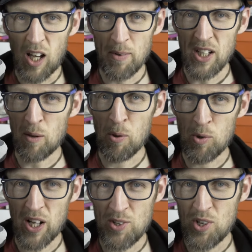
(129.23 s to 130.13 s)
I mean, upper
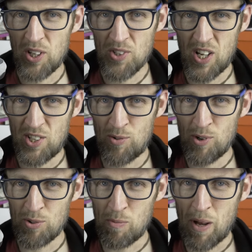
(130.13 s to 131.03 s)
wise you can see it's a
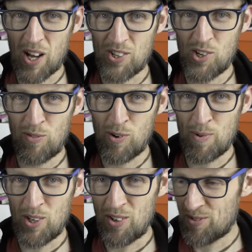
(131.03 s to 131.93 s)
real departure
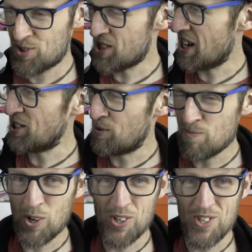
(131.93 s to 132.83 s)
from a standard
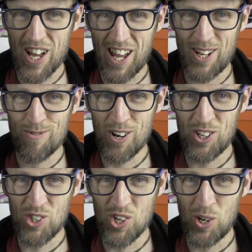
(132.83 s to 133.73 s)
modern day
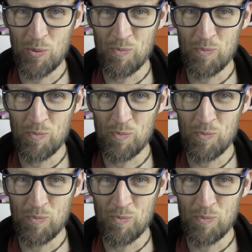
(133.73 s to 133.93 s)
running shoe.